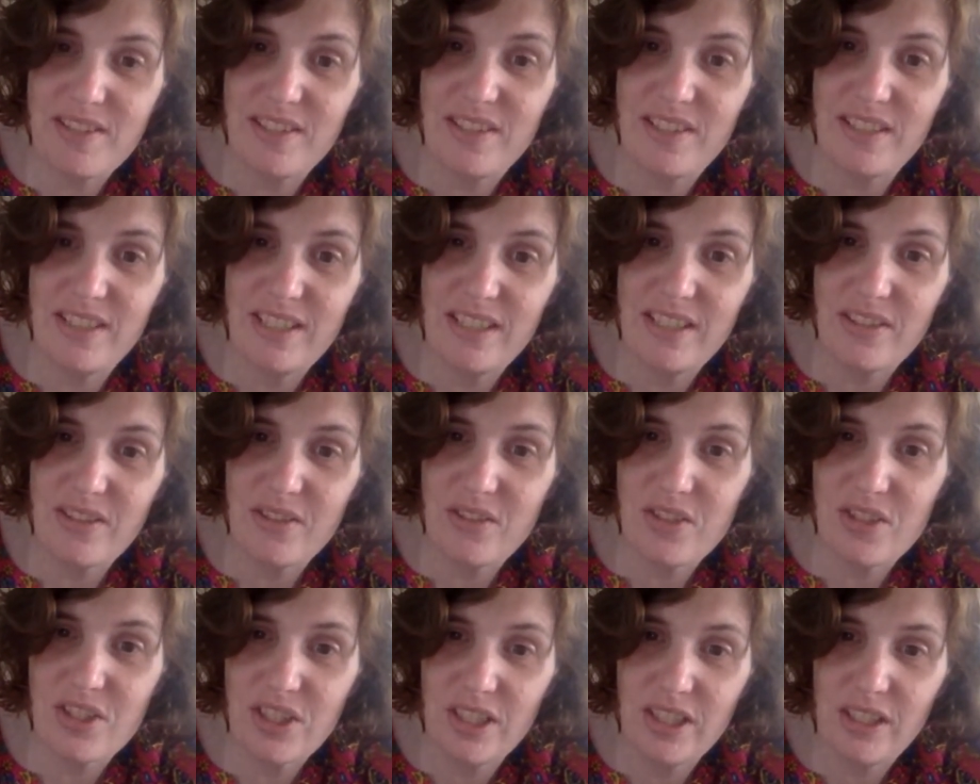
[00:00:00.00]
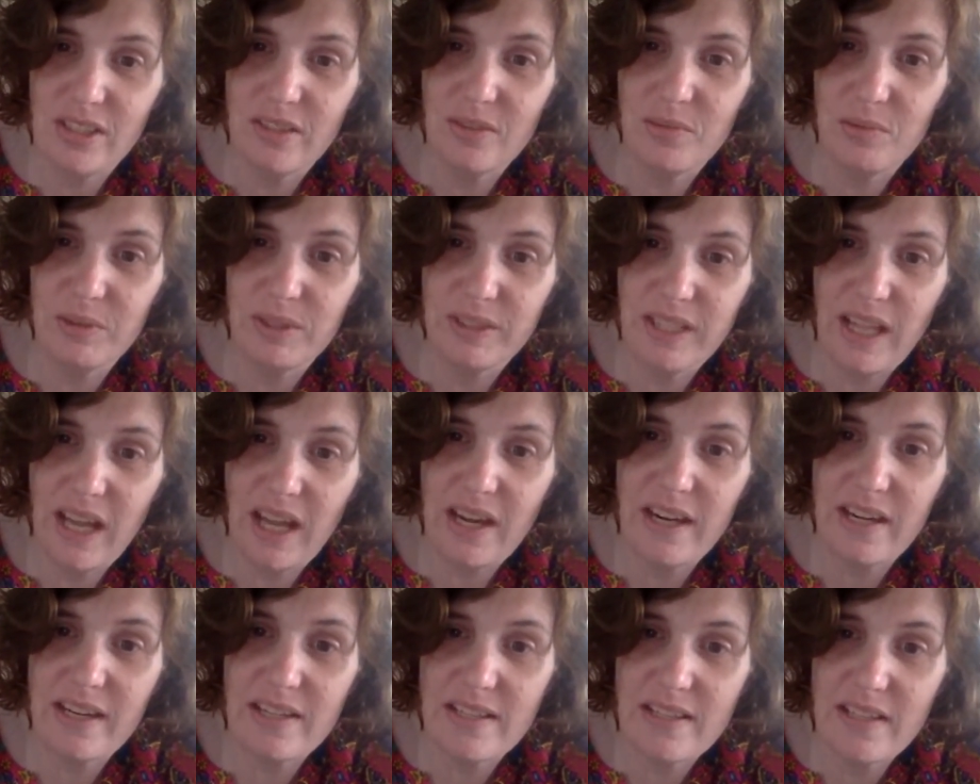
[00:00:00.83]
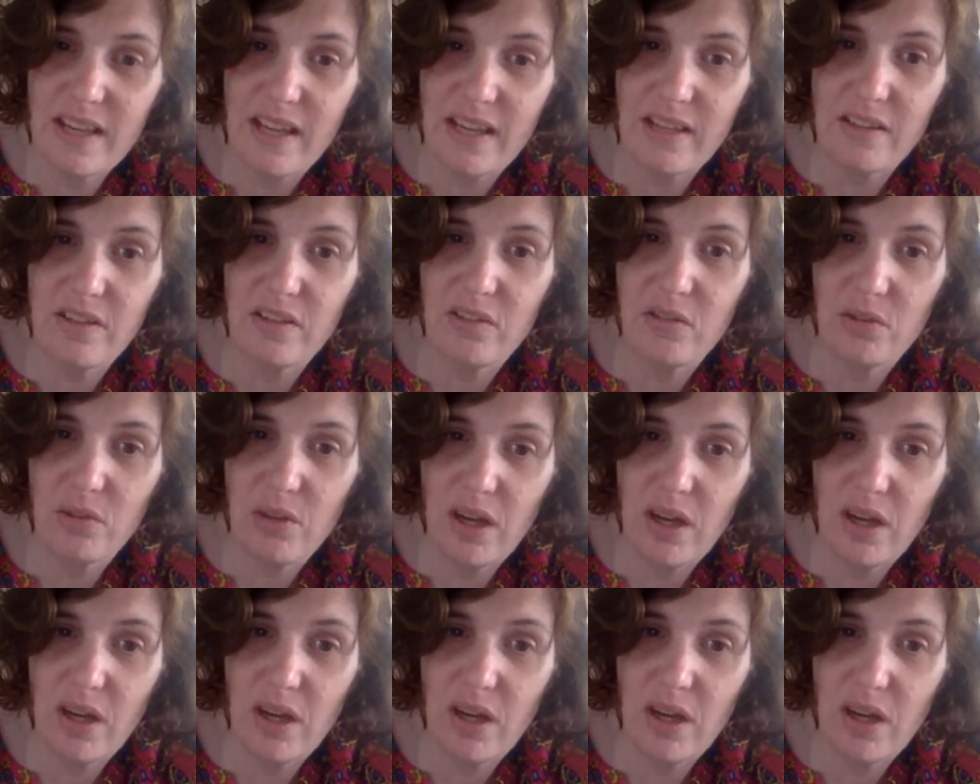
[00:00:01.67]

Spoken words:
the needle shield will not extend to